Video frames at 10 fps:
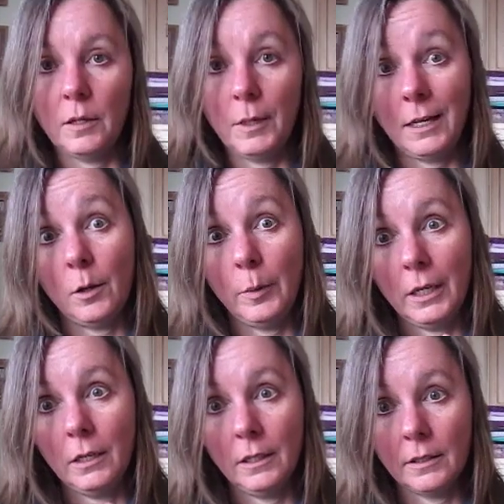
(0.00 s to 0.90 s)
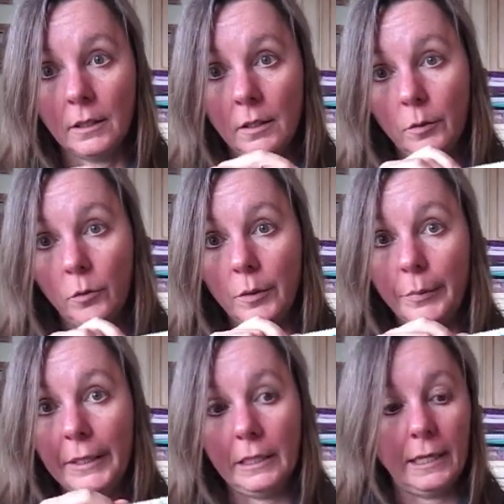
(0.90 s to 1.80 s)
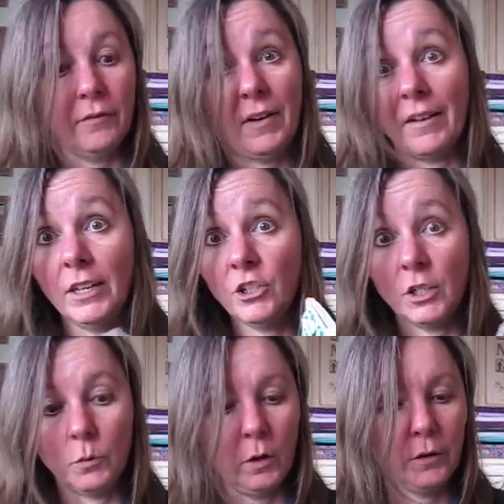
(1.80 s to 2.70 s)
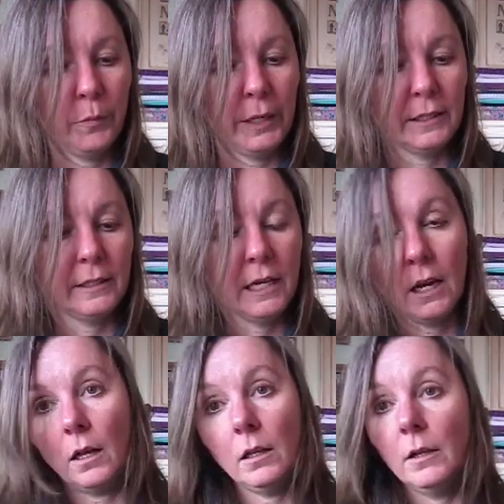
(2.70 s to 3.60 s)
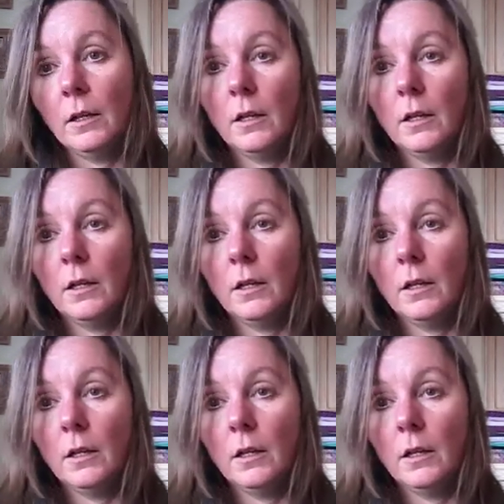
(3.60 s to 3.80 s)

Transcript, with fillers: I mean, albeit it's going to only be like five inches worth, but still,